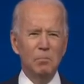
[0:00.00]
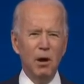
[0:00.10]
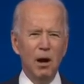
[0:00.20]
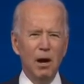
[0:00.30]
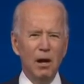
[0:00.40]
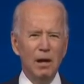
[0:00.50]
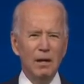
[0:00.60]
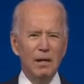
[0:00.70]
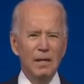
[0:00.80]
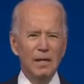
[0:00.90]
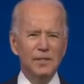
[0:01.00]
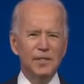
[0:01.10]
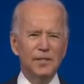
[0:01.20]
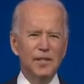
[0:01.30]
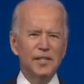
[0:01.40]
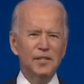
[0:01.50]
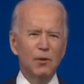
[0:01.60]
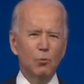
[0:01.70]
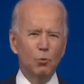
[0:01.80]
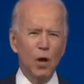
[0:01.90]
Barr, suggest
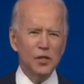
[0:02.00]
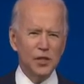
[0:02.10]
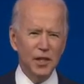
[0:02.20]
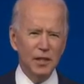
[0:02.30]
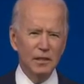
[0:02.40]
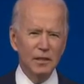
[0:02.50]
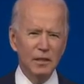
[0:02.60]
that Russia